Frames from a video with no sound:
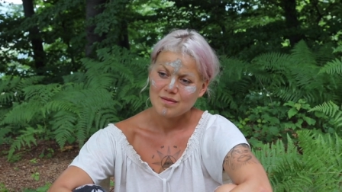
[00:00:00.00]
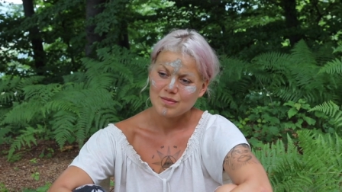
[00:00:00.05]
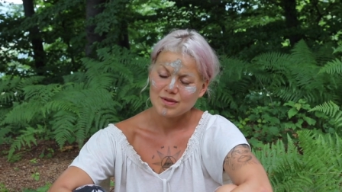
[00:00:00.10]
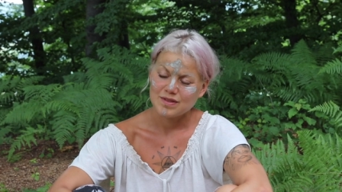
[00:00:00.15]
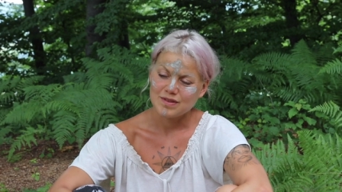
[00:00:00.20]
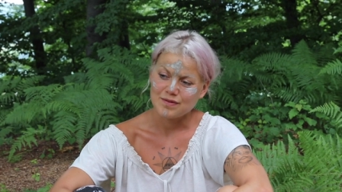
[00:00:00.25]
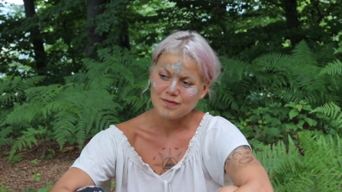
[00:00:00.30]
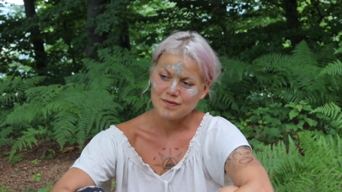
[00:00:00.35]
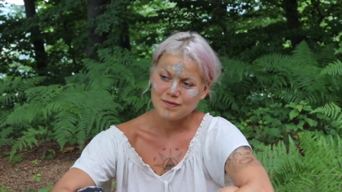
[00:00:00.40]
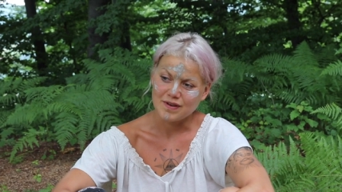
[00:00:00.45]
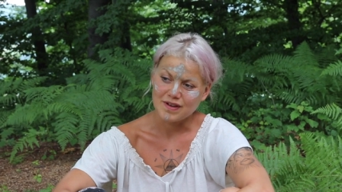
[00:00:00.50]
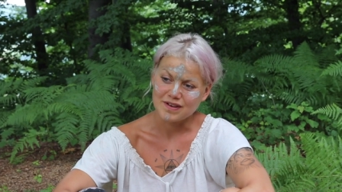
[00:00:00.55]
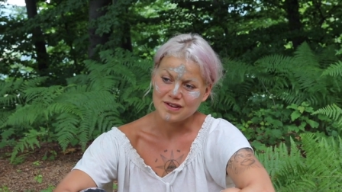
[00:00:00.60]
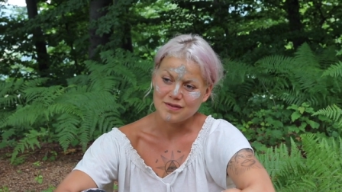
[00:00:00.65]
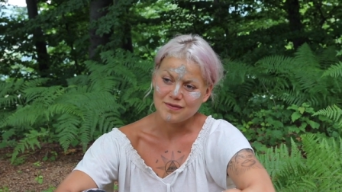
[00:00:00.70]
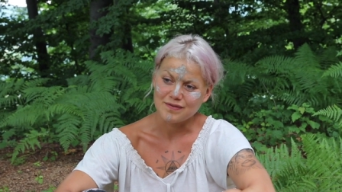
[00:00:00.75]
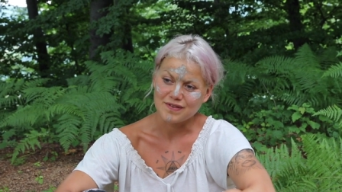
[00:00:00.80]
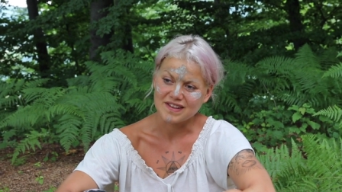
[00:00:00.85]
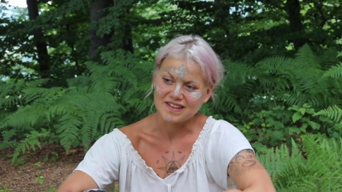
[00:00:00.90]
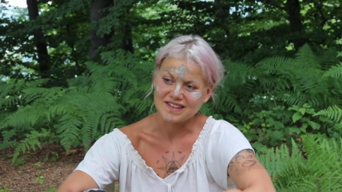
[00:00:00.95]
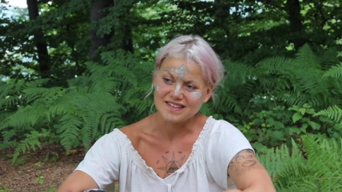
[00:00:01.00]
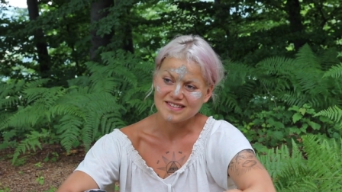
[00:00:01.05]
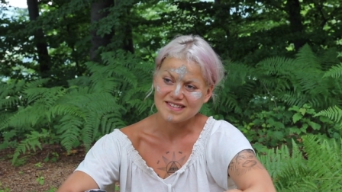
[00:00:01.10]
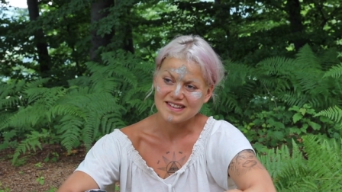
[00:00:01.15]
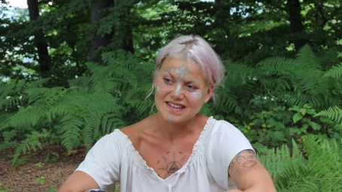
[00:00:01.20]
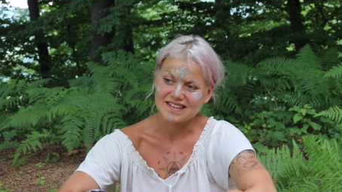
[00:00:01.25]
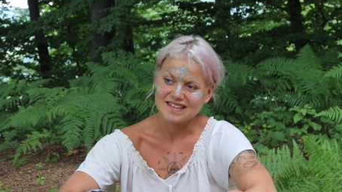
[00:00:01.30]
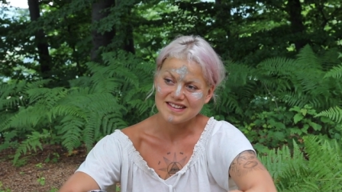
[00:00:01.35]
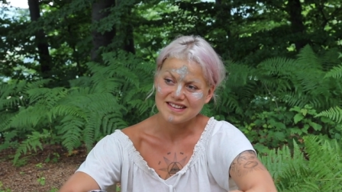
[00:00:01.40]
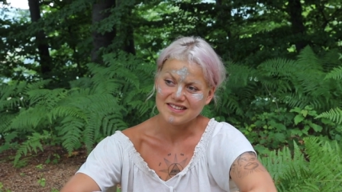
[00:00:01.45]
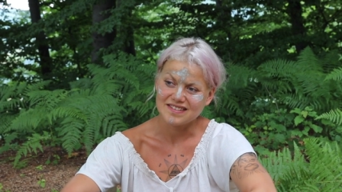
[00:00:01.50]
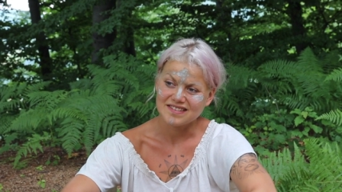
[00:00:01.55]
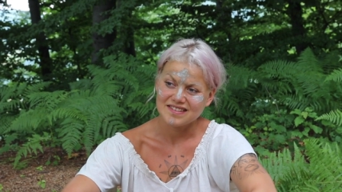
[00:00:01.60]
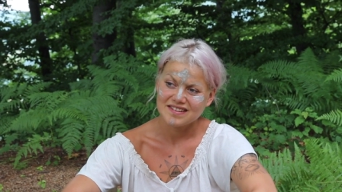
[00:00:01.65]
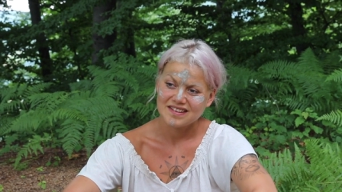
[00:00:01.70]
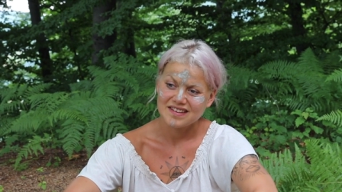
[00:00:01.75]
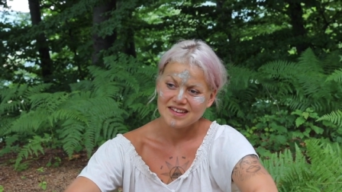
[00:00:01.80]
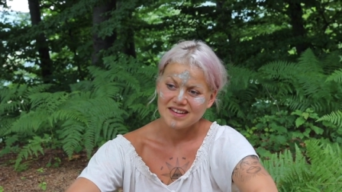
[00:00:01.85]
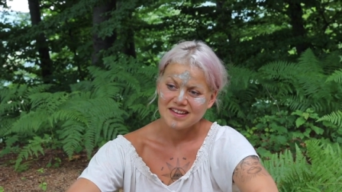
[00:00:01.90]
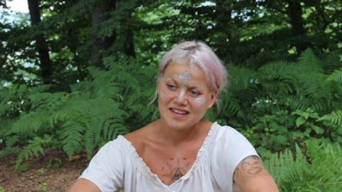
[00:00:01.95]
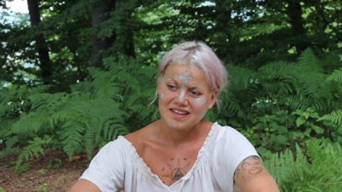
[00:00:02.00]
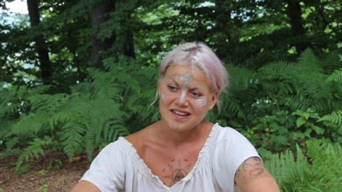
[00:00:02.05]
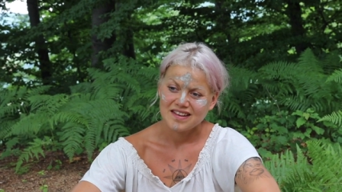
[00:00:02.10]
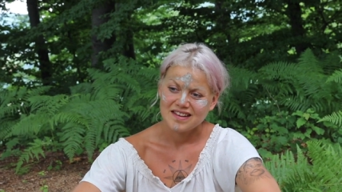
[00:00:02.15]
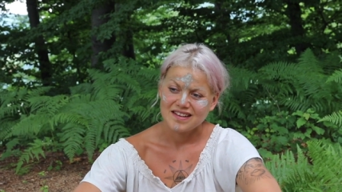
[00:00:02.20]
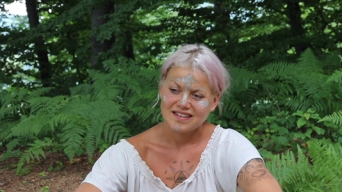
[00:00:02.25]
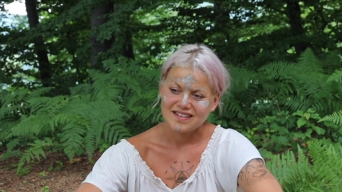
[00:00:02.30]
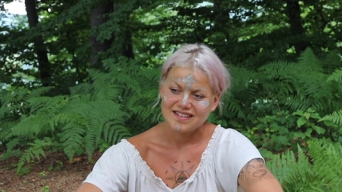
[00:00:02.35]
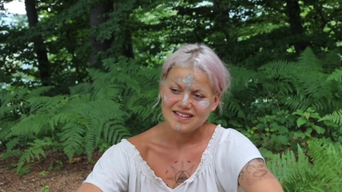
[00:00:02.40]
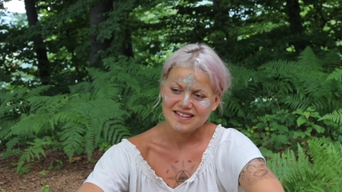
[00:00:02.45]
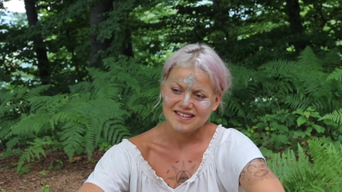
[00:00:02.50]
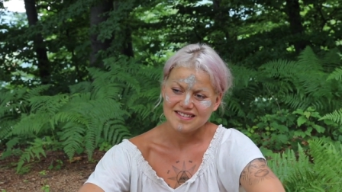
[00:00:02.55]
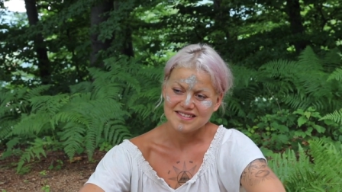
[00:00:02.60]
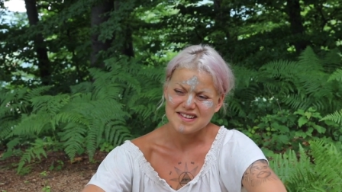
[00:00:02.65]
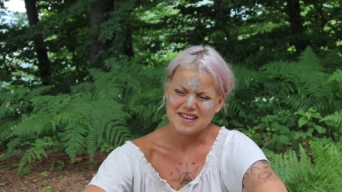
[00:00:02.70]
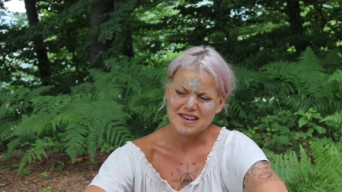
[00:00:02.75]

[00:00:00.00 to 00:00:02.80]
But the funny thing is that this, this